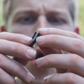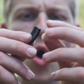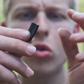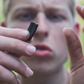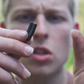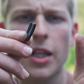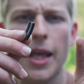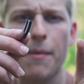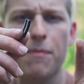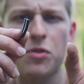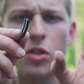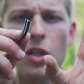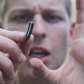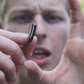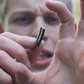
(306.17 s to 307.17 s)
hose
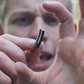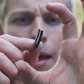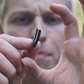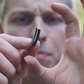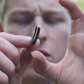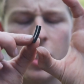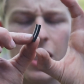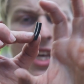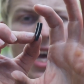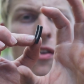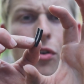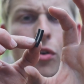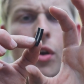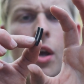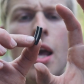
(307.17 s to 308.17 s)
clamps clamp
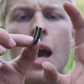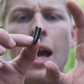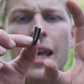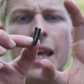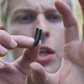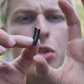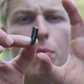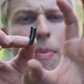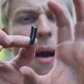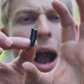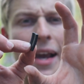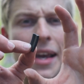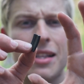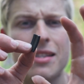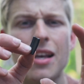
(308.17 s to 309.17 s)
together into
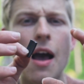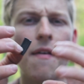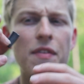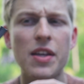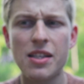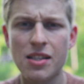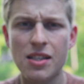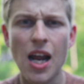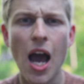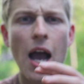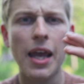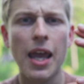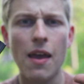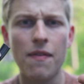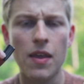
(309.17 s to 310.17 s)
pockets on the
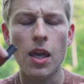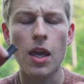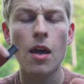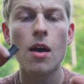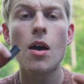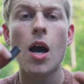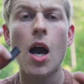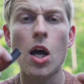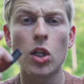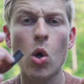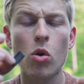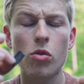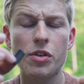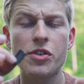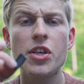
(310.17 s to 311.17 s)
stock and the
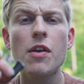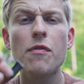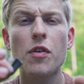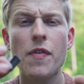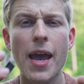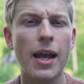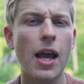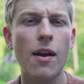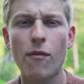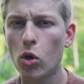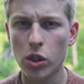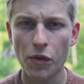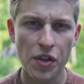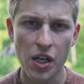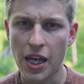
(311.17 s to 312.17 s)
lower receiver that kind of
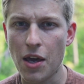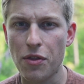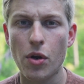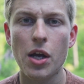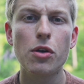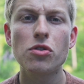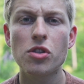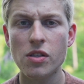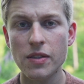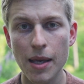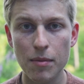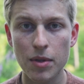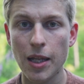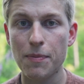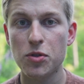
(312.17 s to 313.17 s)
hold everything together. I use the
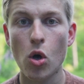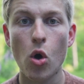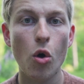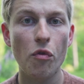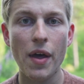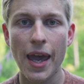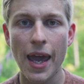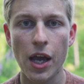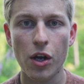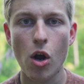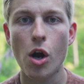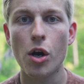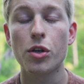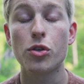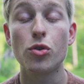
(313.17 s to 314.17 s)
same clips to hold the
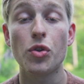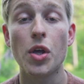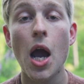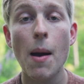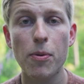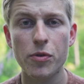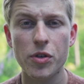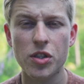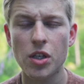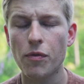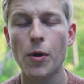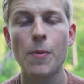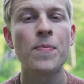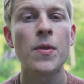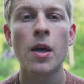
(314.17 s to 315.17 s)
handguard to the upper
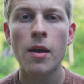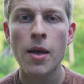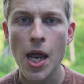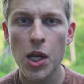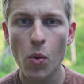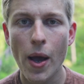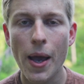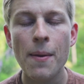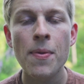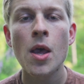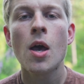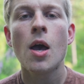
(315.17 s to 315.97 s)
receiver. Anyway,